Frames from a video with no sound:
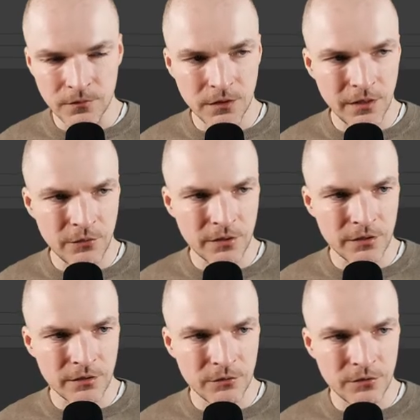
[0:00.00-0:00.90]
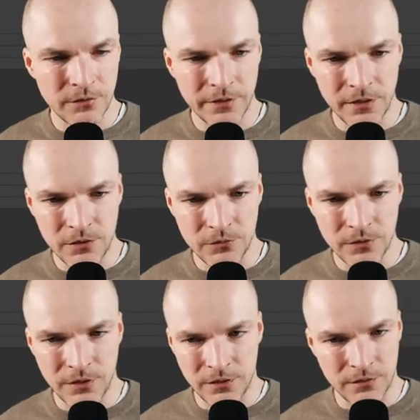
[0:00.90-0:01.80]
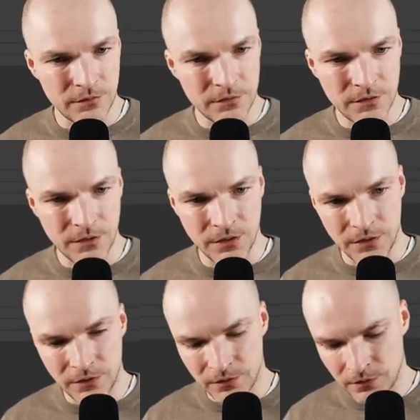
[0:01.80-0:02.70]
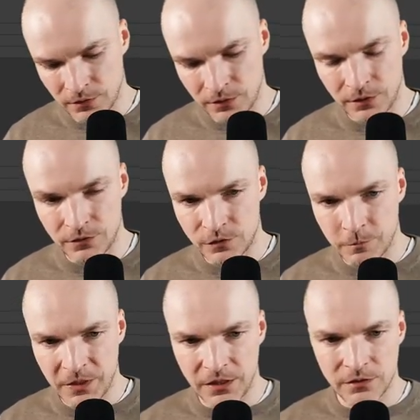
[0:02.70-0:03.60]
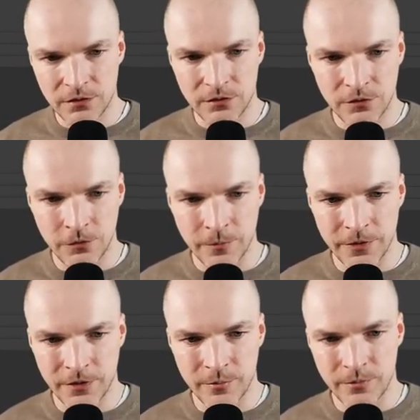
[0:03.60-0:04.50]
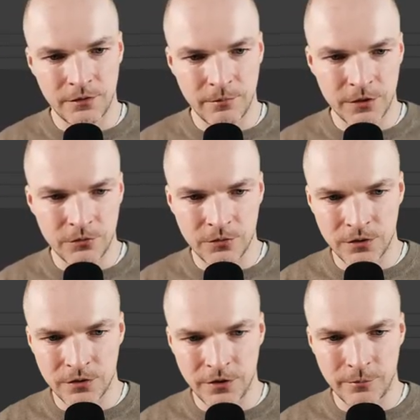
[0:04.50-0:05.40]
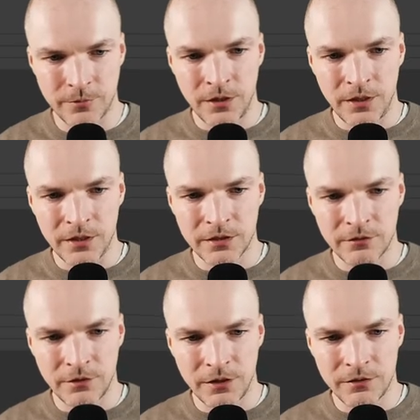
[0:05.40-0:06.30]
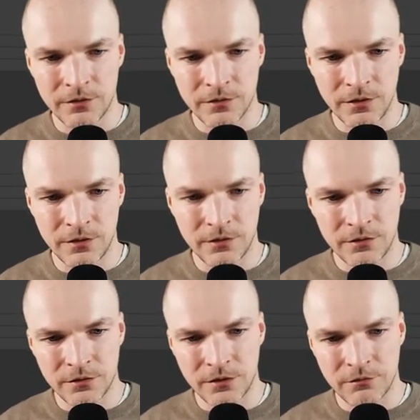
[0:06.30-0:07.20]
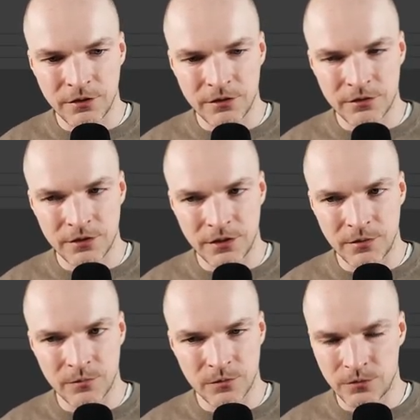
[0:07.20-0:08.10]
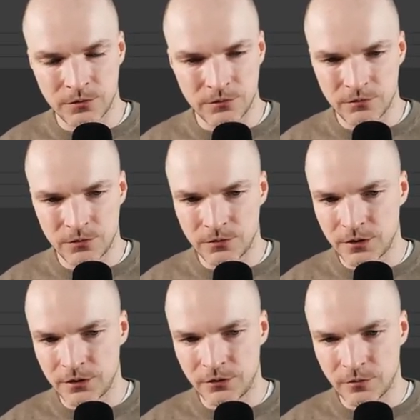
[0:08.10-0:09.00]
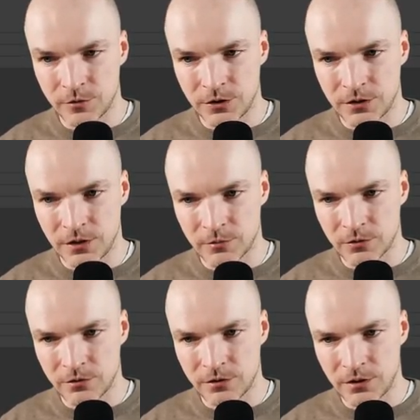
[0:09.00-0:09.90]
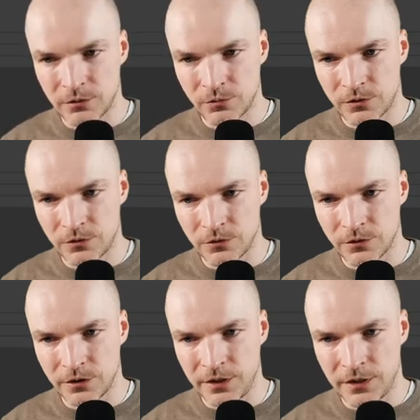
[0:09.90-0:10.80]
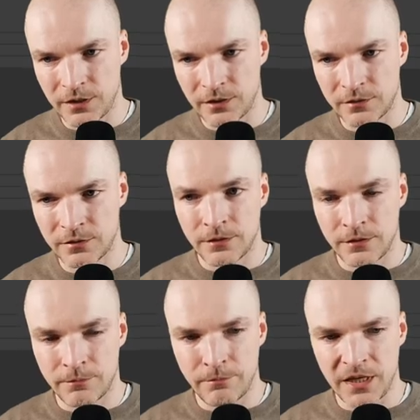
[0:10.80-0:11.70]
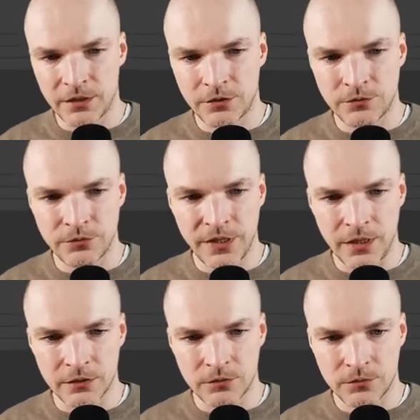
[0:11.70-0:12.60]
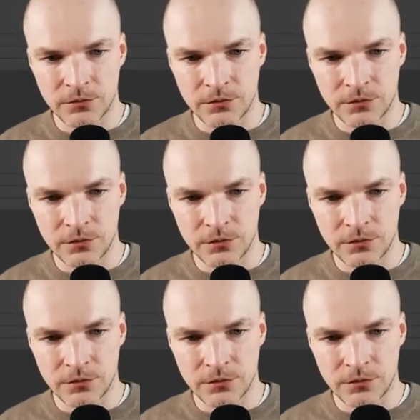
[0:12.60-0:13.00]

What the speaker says: Now I can go to layout and say hit space to open up the menu and type activate and then a device name or any object name. So let's say I want to look at a matter reactor